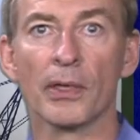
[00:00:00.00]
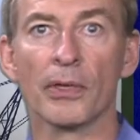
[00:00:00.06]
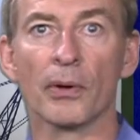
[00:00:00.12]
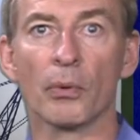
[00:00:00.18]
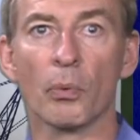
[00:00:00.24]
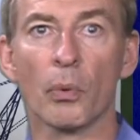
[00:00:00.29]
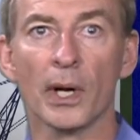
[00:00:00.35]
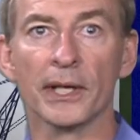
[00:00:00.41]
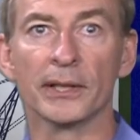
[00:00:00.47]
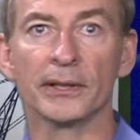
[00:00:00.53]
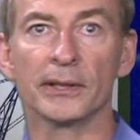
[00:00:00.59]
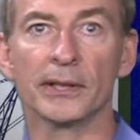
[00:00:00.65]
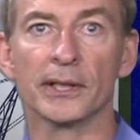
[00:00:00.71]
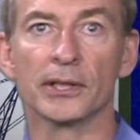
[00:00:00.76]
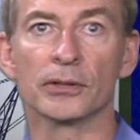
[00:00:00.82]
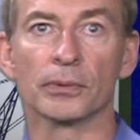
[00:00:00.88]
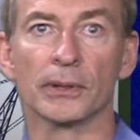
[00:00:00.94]
with the Hawaiian
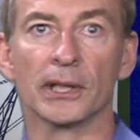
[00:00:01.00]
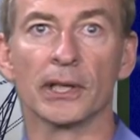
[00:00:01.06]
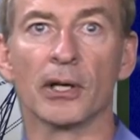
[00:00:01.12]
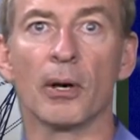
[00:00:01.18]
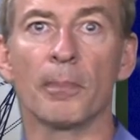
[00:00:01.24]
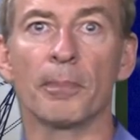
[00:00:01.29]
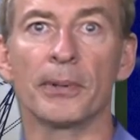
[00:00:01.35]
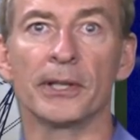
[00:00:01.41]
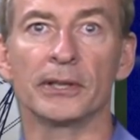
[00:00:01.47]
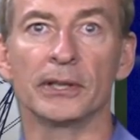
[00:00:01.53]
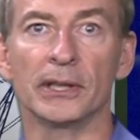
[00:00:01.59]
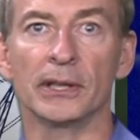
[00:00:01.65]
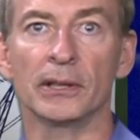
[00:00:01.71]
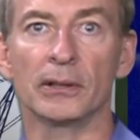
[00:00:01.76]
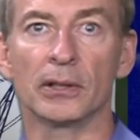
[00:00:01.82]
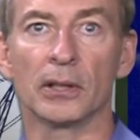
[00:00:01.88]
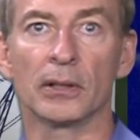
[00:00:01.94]
Electric
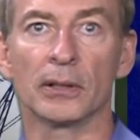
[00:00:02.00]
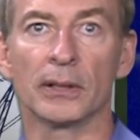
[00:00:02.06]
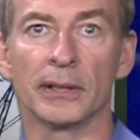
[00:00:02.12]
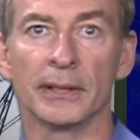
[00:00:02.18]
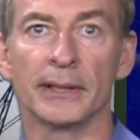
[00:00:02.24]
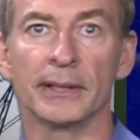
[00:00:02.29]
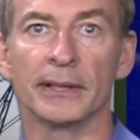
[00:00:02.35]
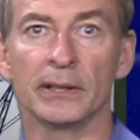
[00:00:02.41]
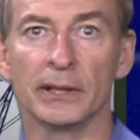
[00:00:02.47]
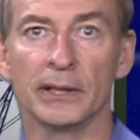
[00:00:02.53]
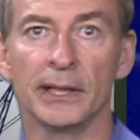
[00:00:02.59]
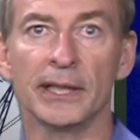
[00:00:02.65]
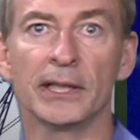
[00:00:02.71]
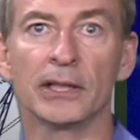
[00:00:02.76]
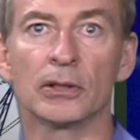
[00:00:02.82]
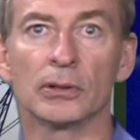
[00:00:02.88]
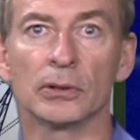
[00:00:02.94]
Company, or
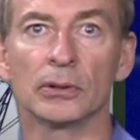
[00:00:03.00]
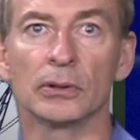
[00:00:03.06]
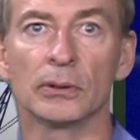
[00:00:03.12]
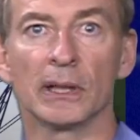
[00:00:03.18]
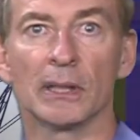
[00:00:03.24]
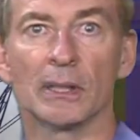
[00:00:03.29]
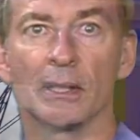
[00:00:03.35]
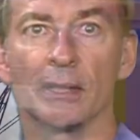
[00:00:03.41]
HECO,